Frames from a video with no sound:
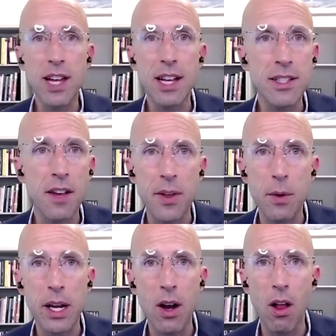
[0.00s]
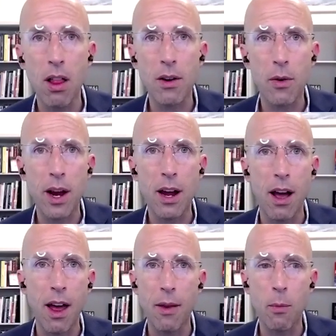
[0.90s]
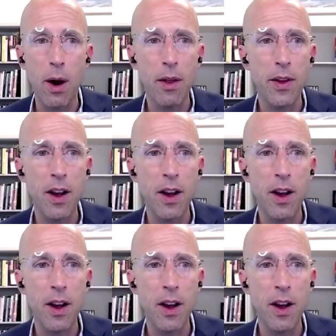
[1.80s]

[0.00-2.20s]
stuff that we can all agree on, where the